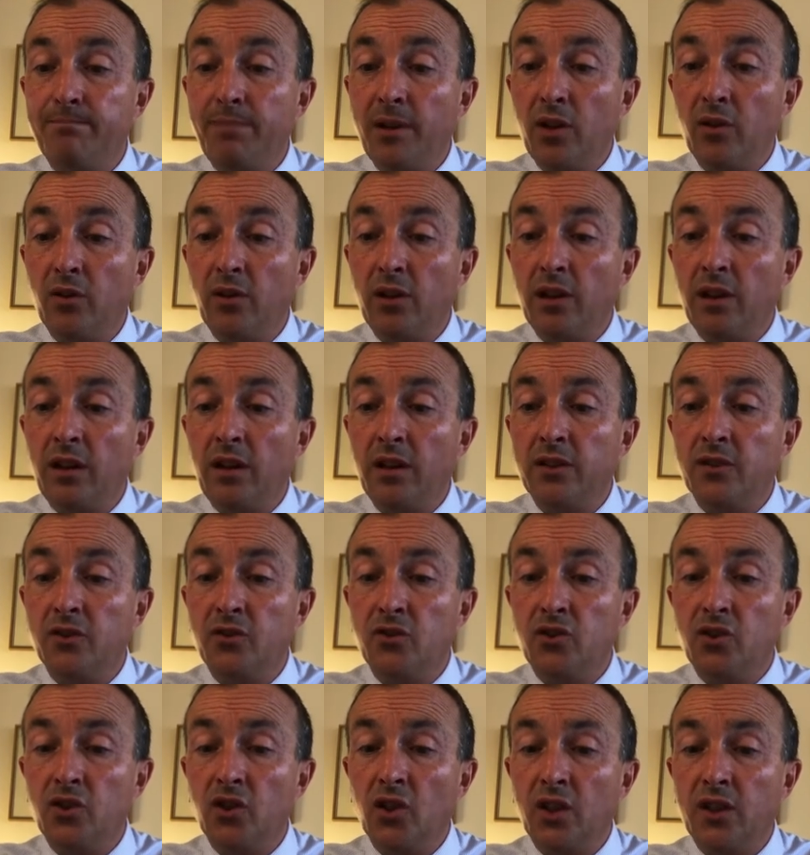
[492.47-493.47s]
Bo Clark
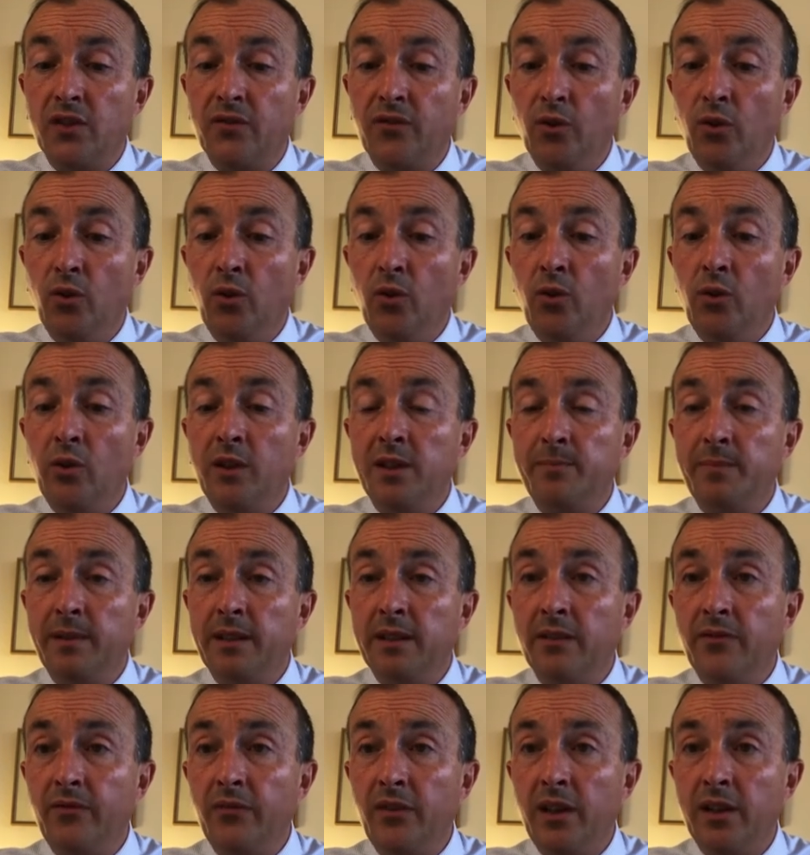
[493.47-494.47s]
and Josh for always
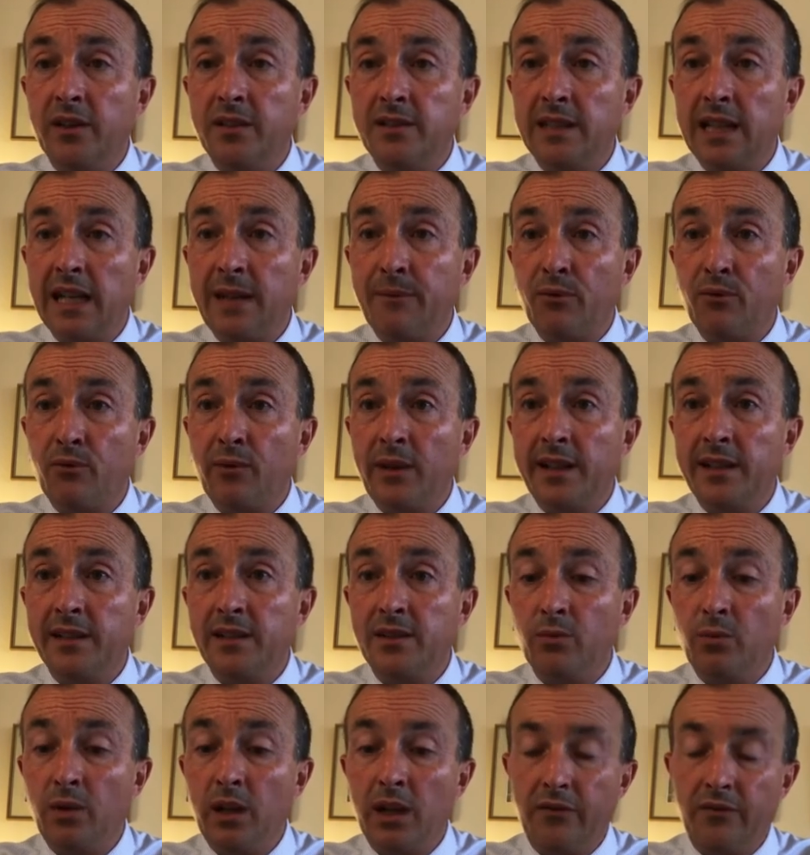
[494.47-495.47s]
being the first table ready
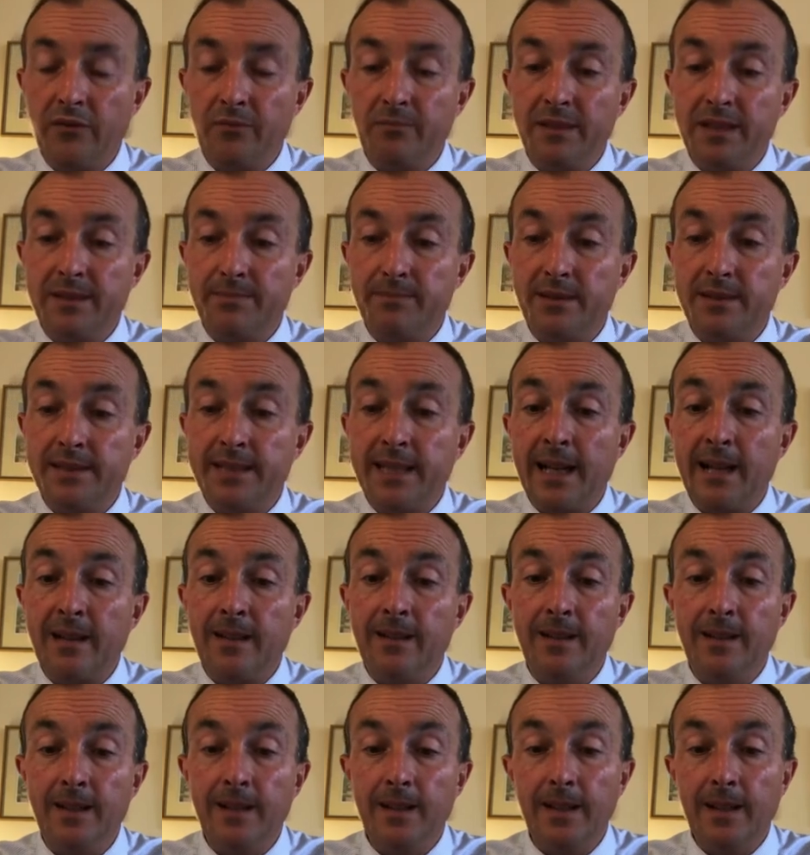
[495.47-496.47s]
to work for Miss Patel.